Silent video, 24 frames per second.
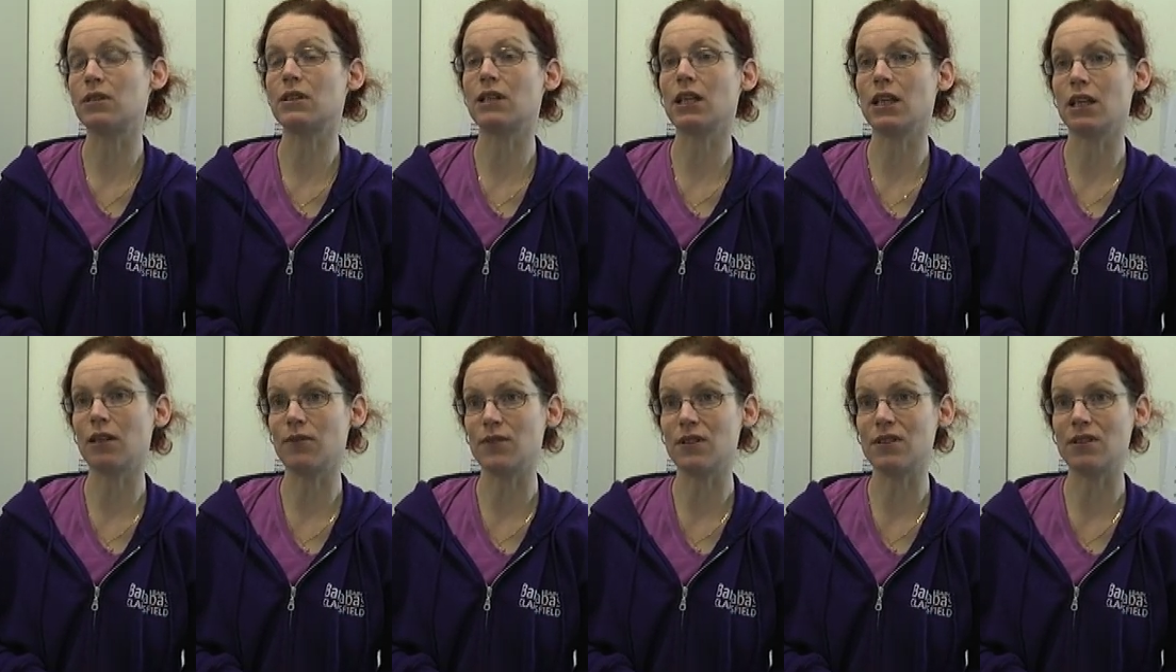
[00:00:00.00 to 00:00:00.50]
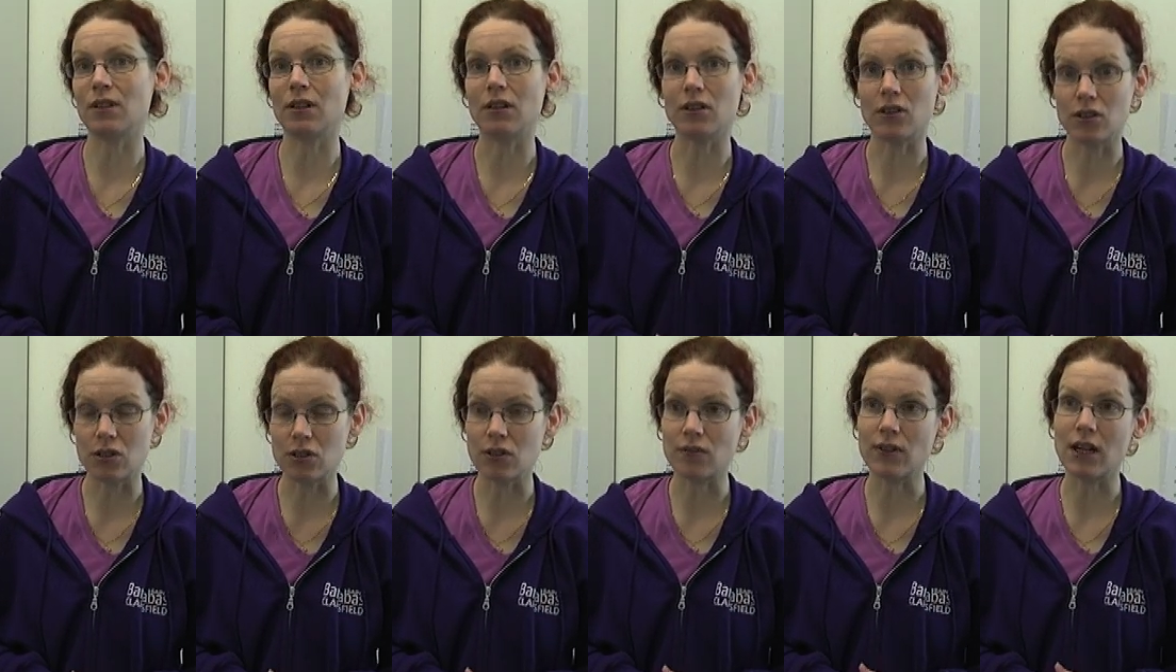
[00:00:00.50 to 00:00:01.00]
They give us a
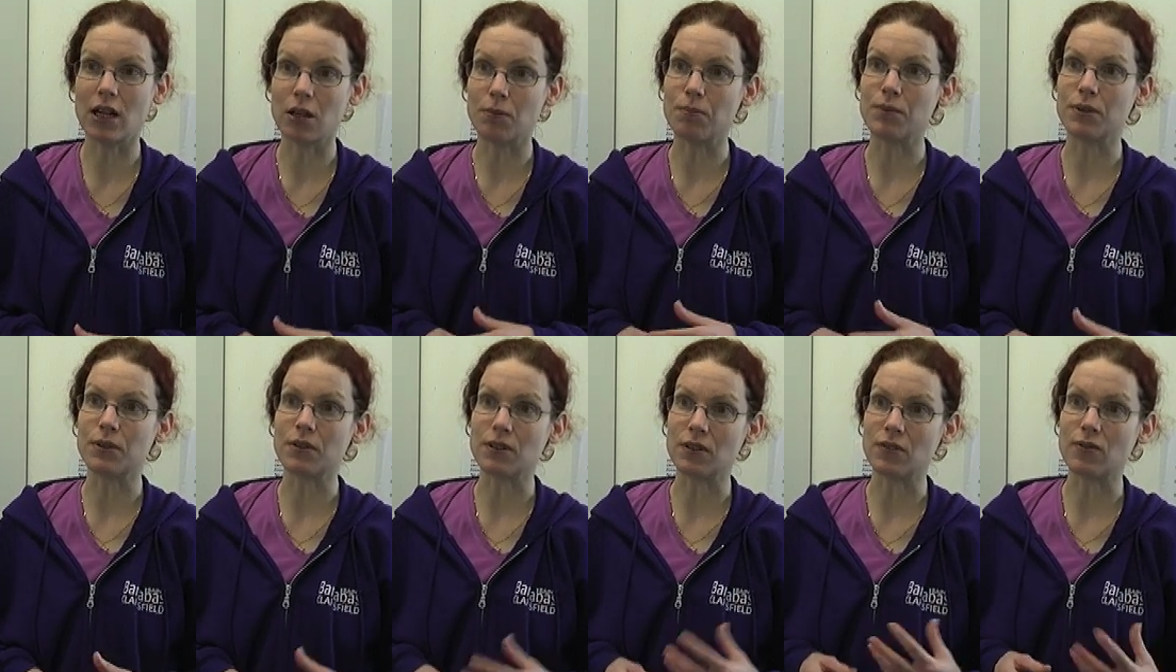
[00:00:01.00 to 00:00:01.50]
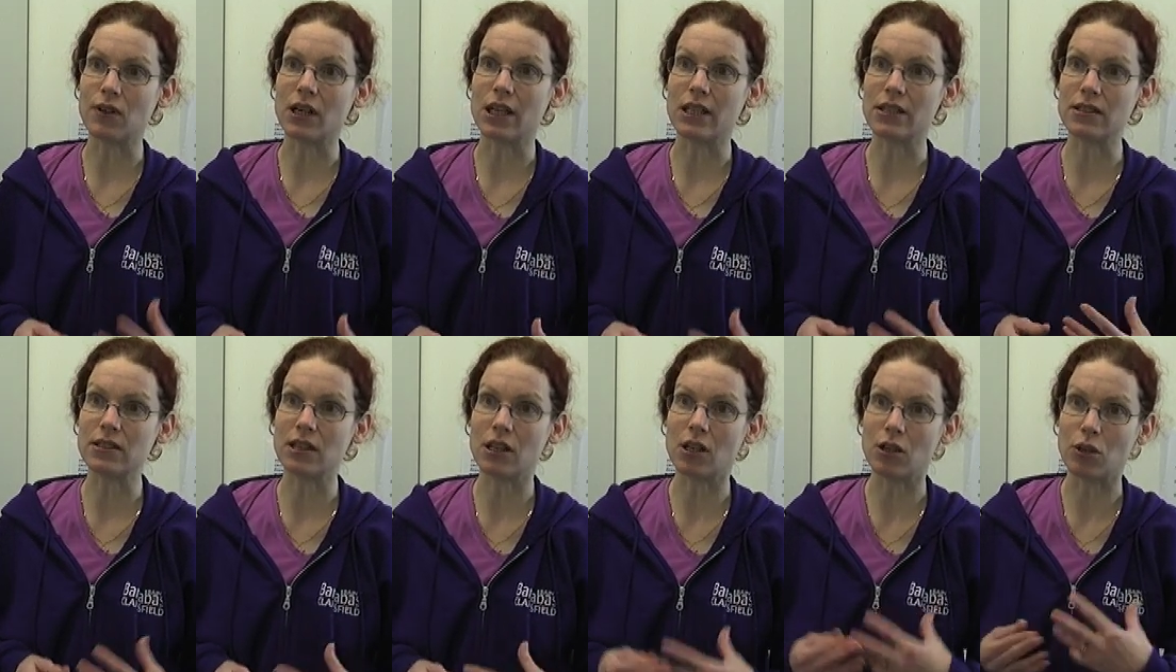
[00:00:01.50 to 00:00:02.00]
lot of help and
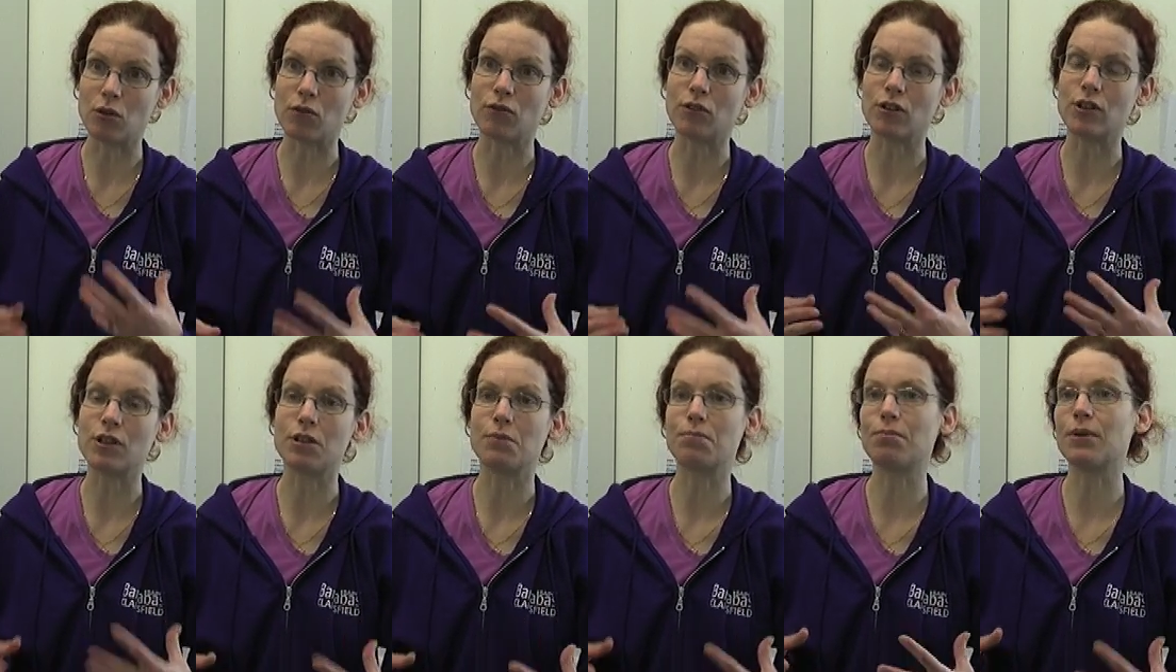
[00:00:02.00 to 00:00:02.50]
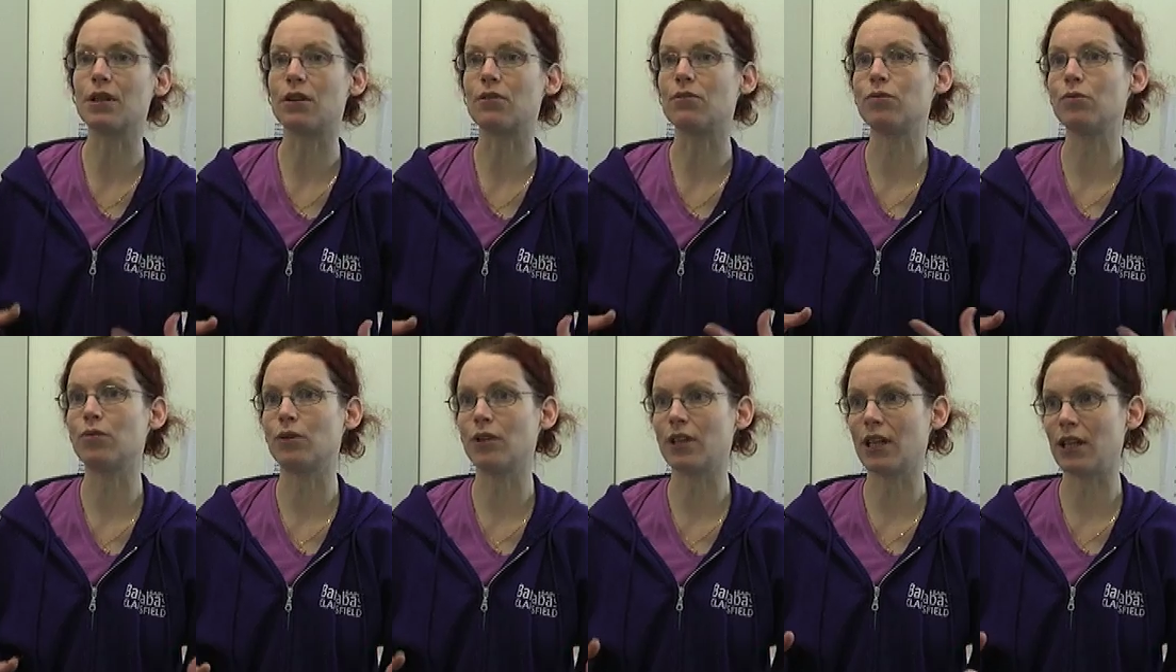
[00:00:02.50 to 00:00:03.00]
advice over and above
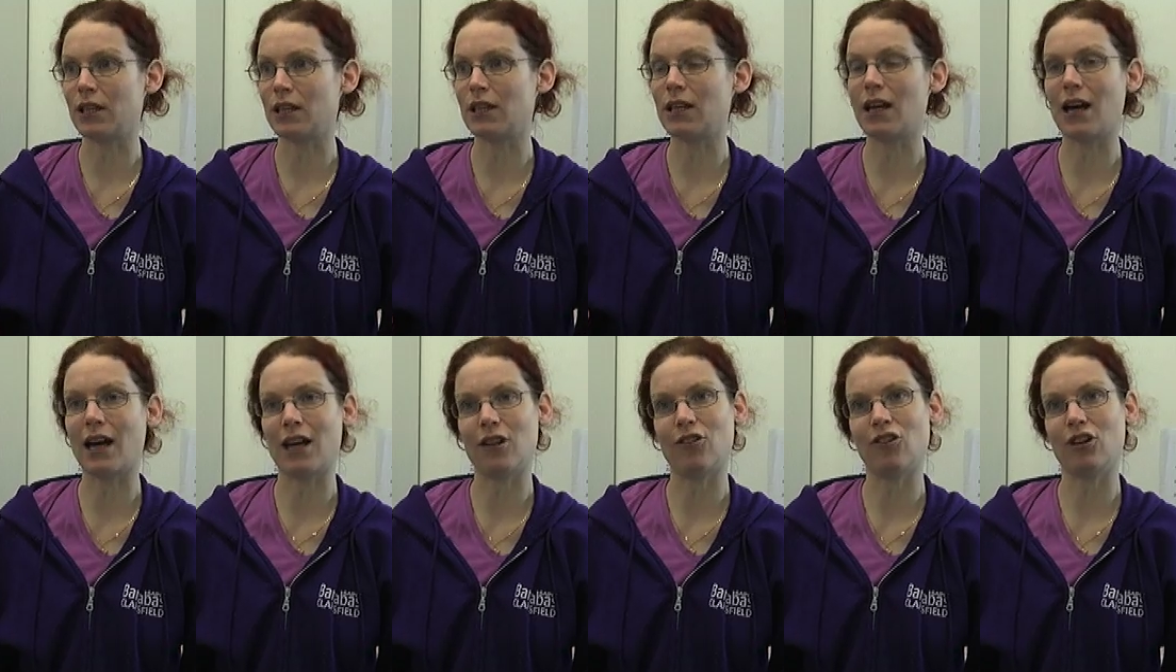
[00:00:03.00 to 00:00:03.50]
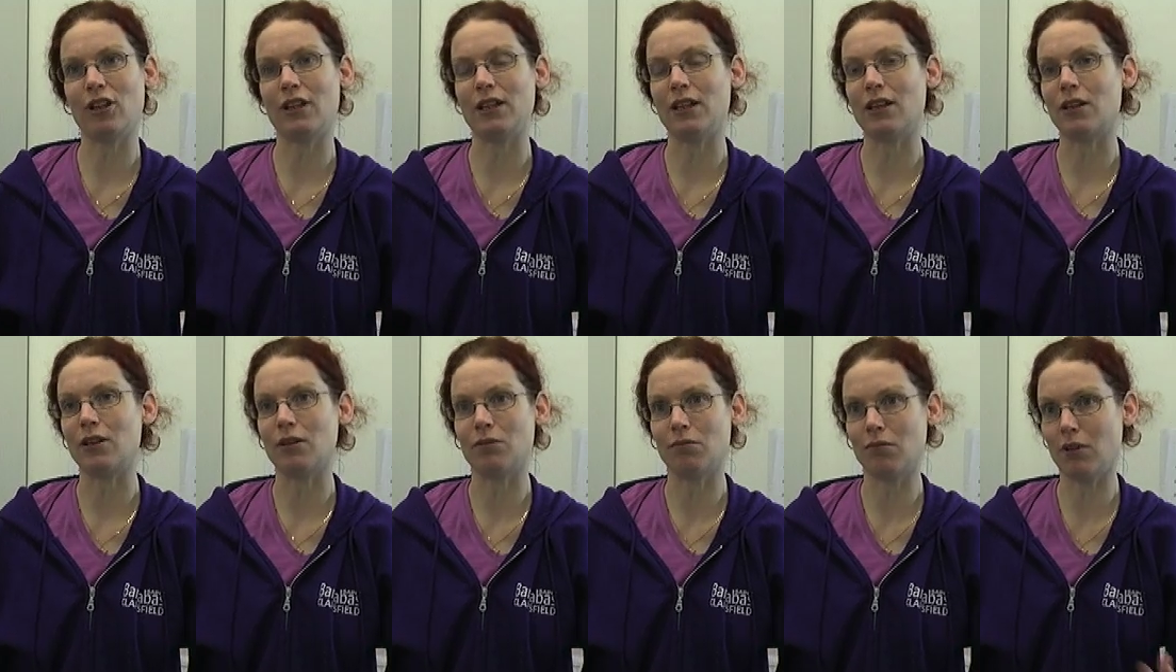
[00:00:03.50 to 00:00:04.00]
what they actually
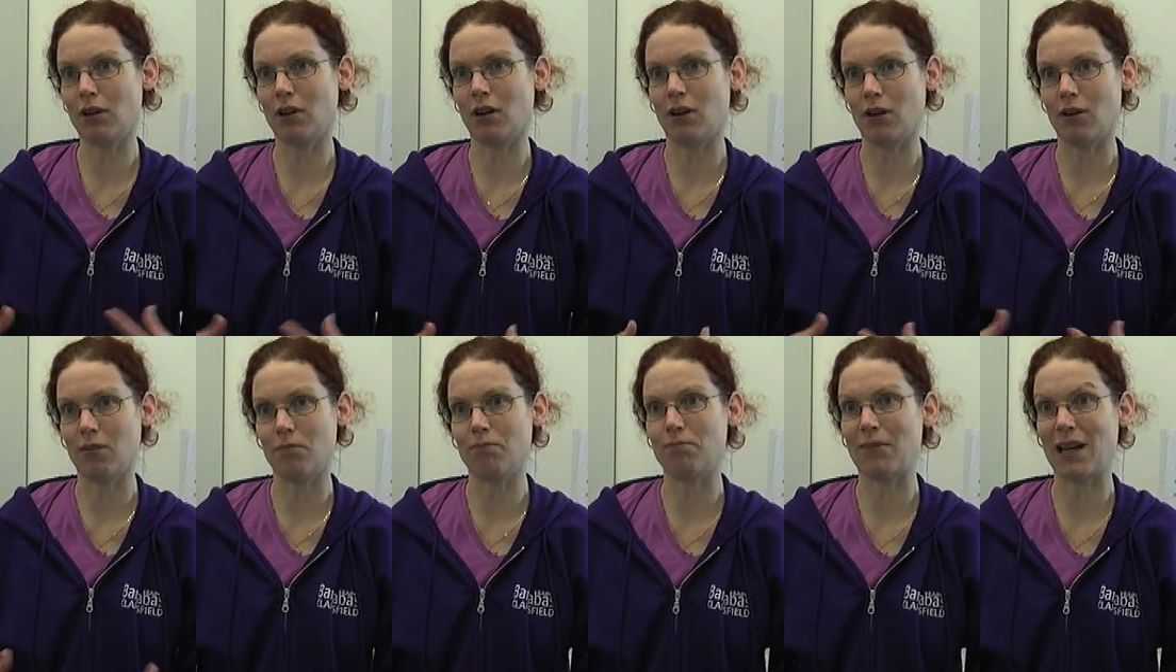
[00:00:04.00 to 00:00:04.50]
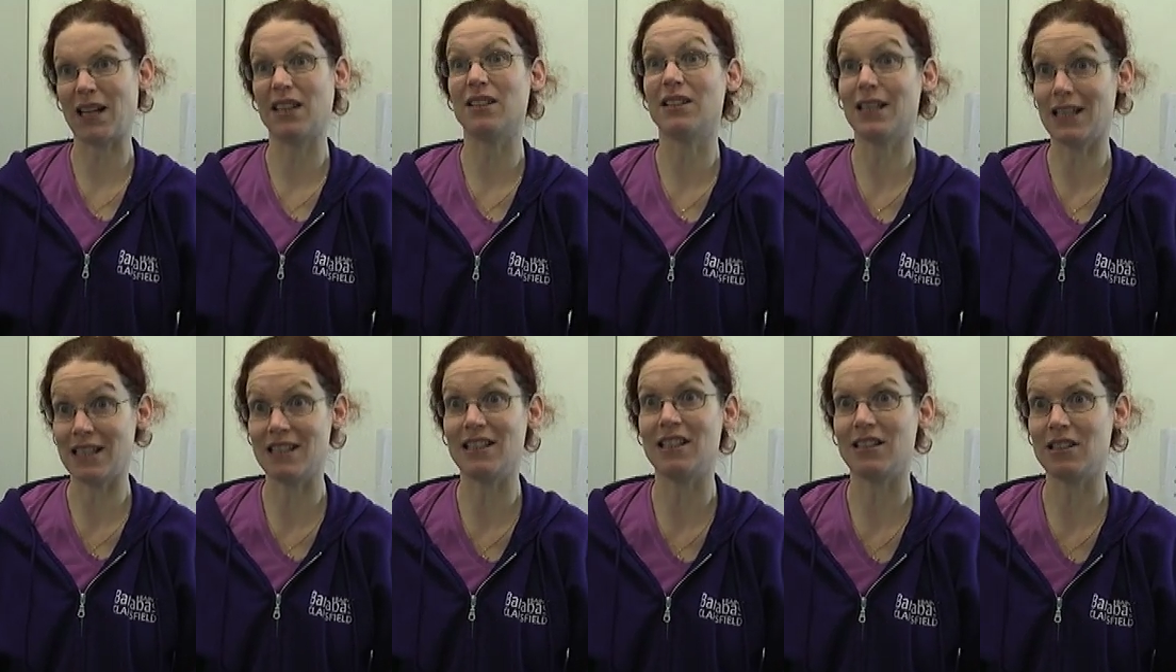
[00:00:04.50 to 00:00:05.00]
are
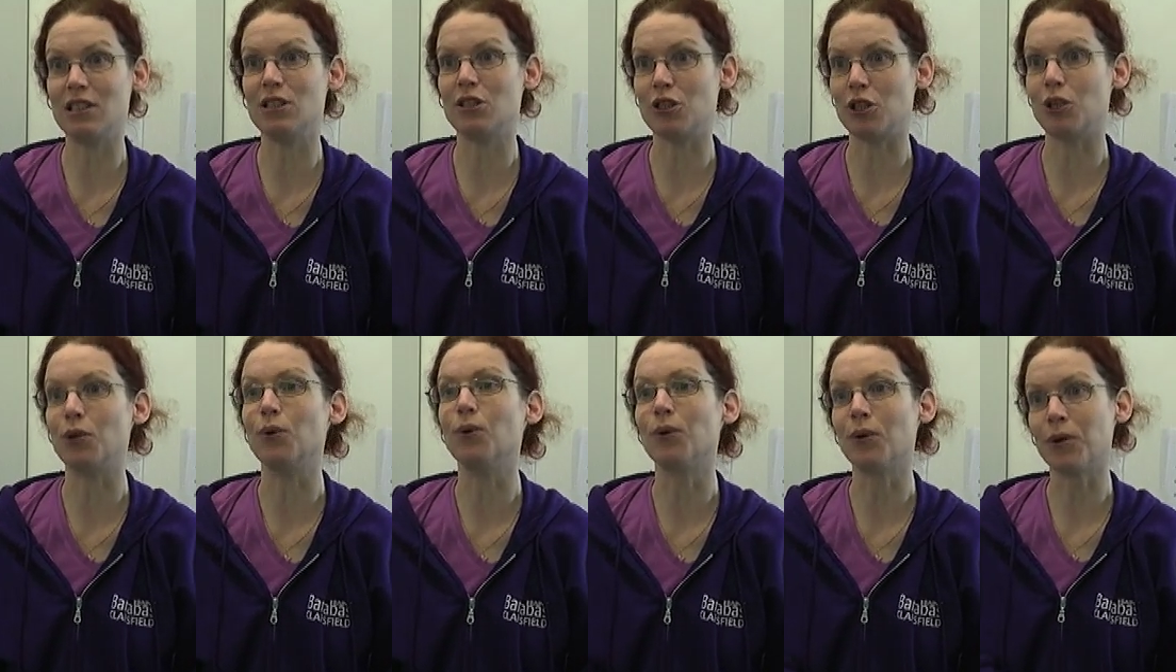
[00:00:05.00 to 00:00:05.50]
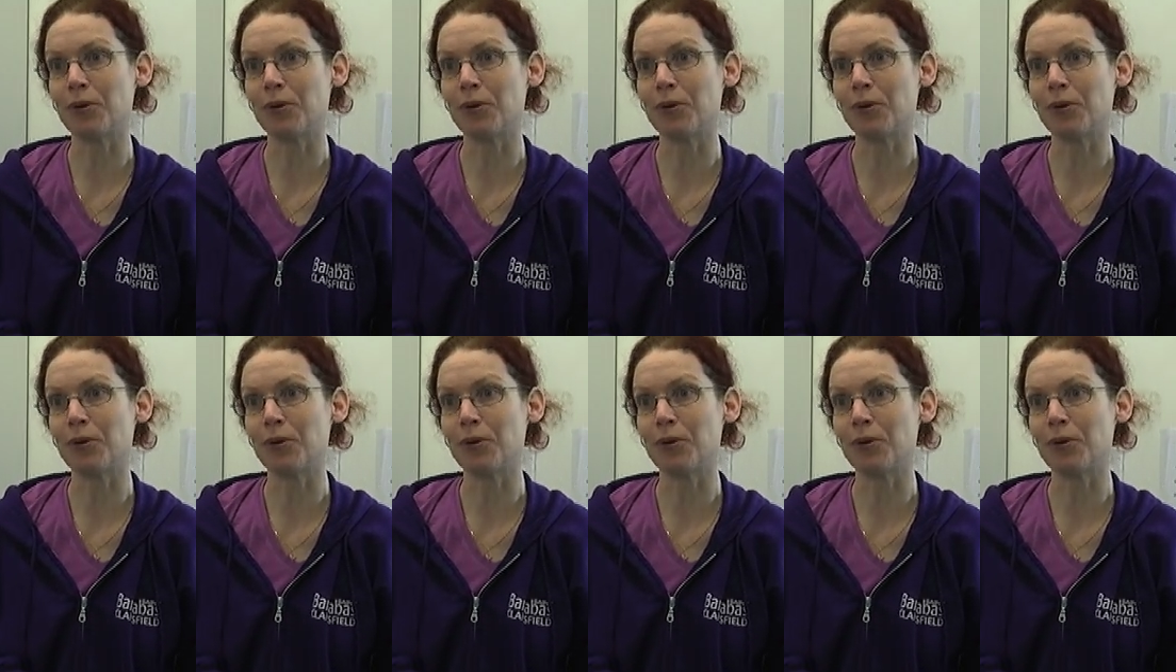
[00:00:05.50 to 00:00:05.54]
mandated to do.